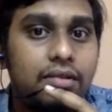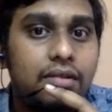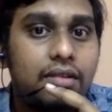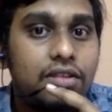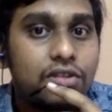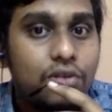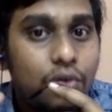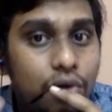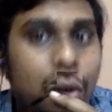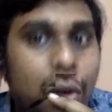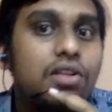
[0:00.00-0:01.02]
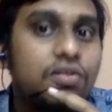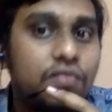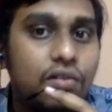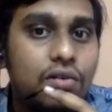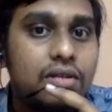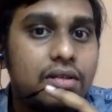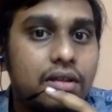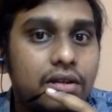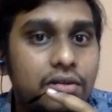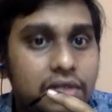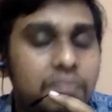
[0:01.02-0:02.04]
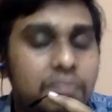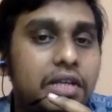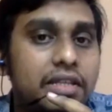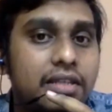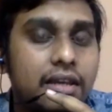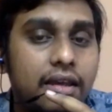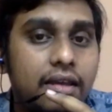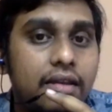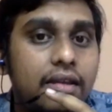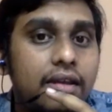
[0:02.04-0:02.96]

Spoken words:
This Coriolis force, to simply say,